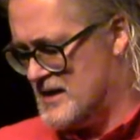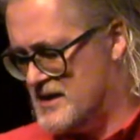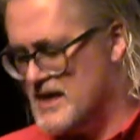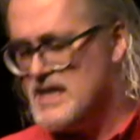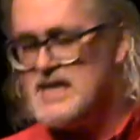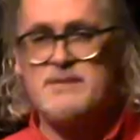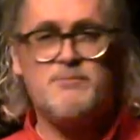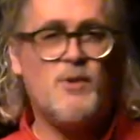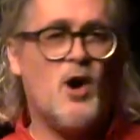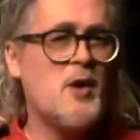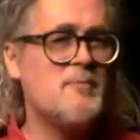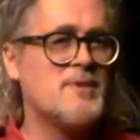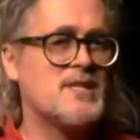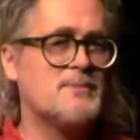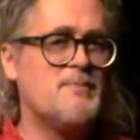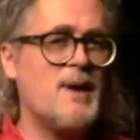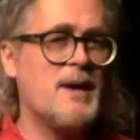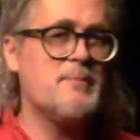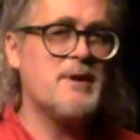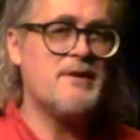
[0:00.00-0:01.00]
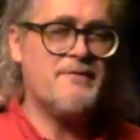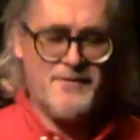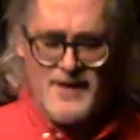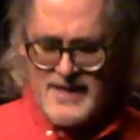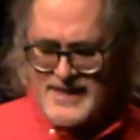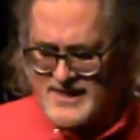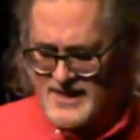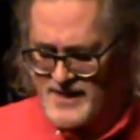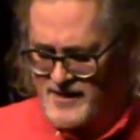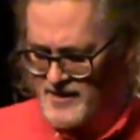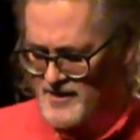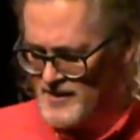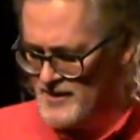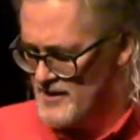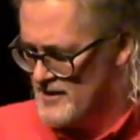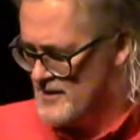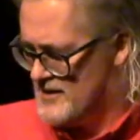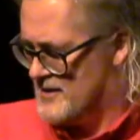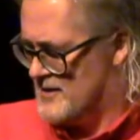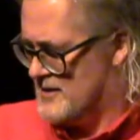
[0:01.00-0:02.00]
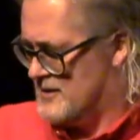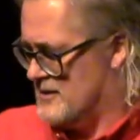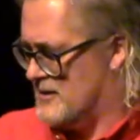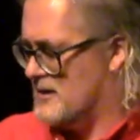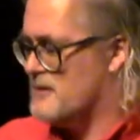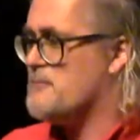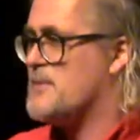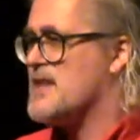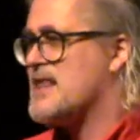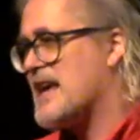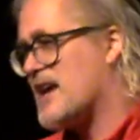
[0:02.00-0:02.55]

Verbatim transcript: These moments may be fleeting, but